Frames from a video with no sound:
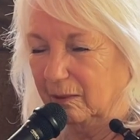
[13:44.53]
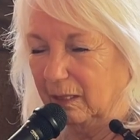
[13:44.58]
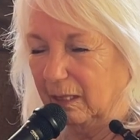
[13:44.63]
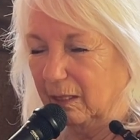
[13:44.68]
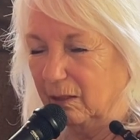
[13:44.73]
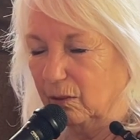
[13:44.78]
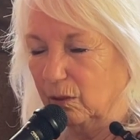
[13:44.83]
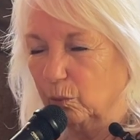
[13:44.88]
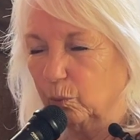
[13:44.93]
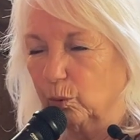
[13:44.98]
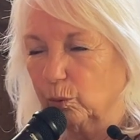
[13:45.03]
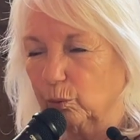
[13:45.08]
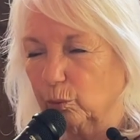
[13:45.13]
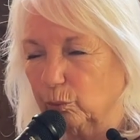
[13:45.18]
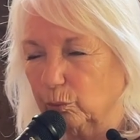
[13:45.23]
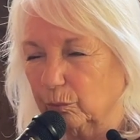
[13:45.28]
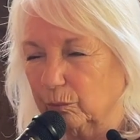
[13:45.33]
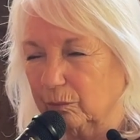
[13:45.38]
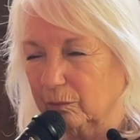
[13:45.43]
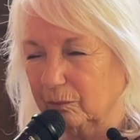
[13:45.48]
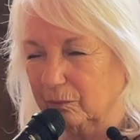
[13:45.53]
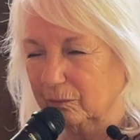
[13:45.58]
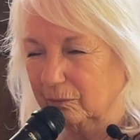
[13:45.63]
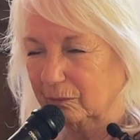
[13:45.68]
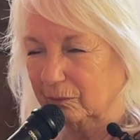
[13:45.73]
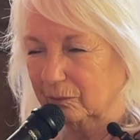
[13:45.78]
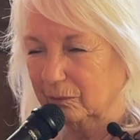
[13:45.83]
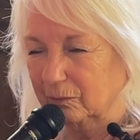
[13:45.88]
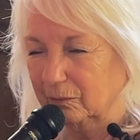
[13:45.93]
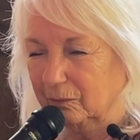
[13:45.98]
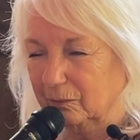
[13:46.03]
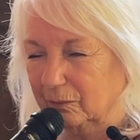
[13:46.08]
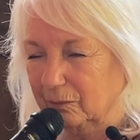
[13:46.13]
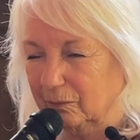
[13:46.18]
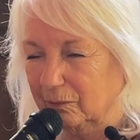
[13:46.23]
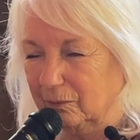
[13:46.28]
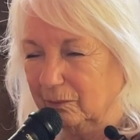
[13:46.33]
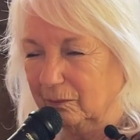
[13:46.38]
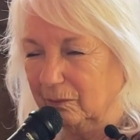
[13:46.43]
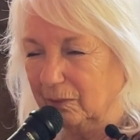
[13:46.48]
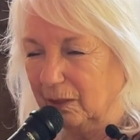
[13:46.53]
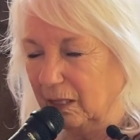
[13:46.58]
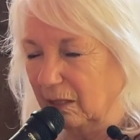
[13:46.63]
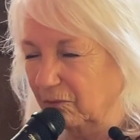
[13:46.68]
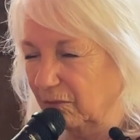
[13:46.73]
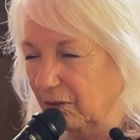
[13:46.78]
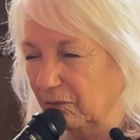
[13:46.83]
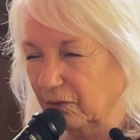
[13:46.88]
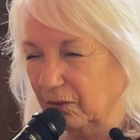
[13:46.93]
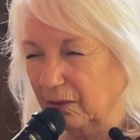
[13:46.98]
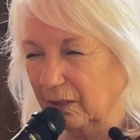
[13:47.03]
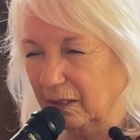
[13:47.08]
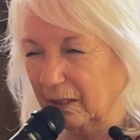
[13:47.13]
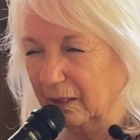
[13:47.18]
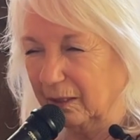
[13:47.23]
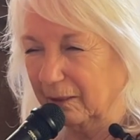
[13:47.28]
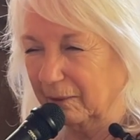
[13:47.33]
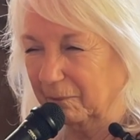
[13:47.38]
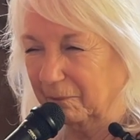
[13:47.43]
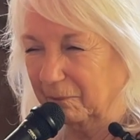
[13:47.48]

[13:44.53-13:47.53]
and the womb of everything.